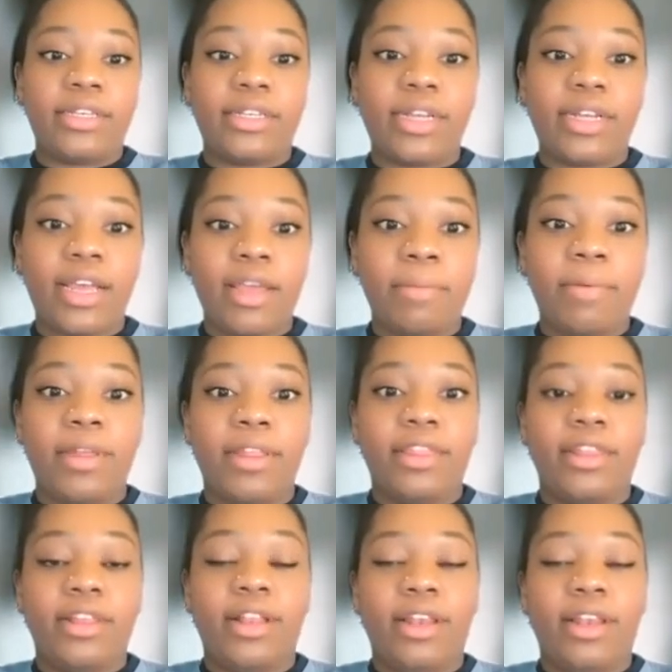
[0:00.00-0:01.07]
Type
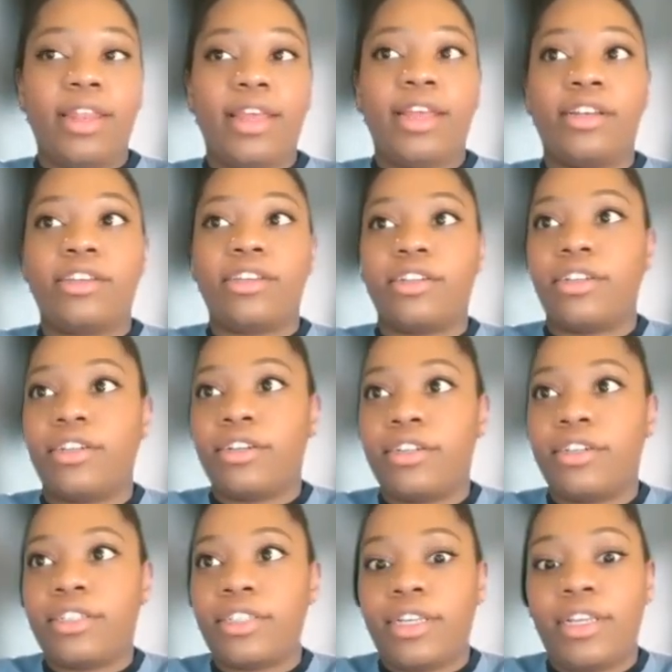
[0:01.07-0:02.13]
the
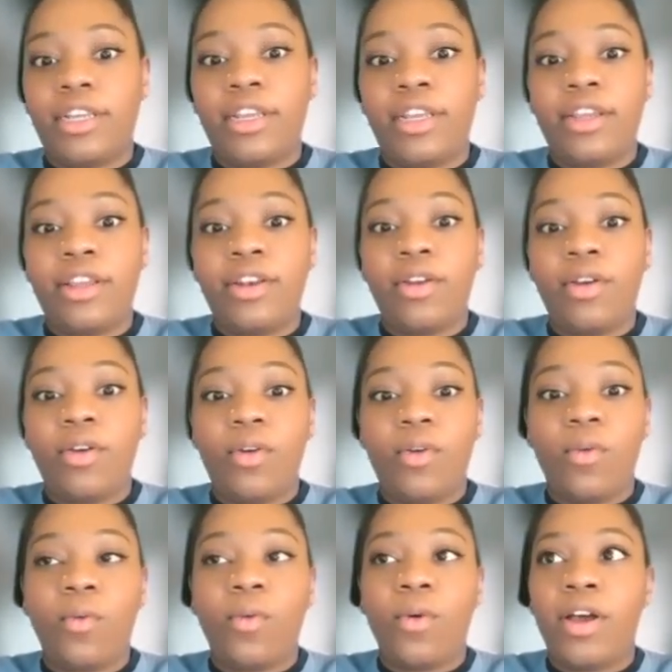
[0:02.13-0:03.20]
letters in
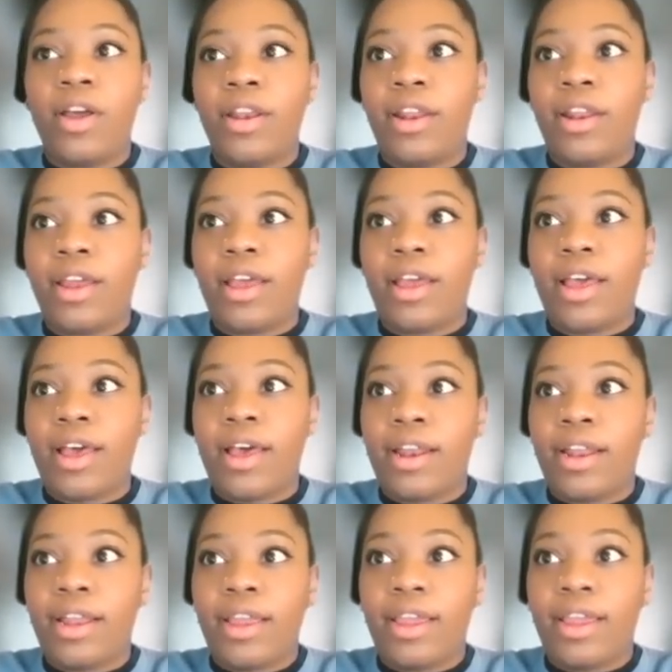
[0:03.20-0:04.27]
one at
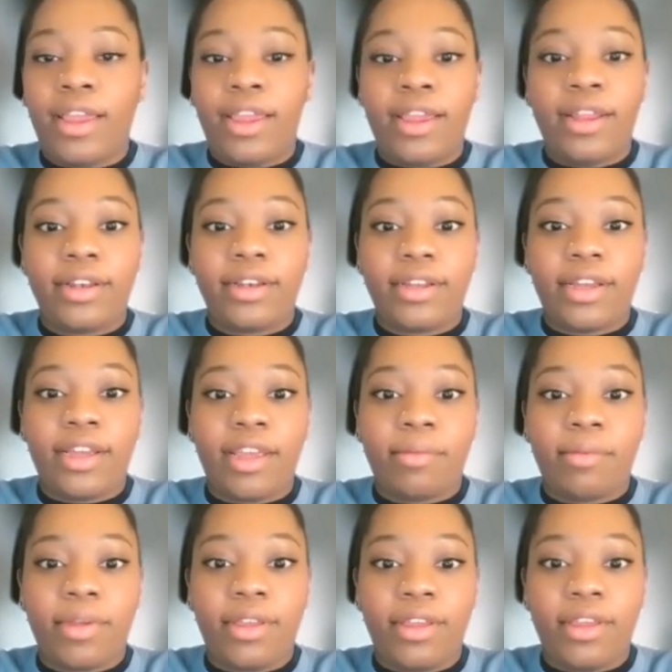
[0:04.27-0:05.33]
a
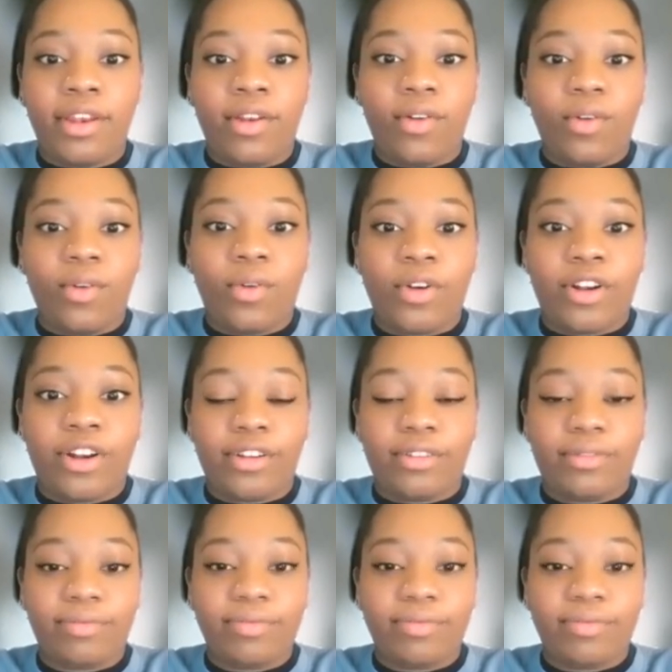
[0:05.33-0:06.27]
time in order.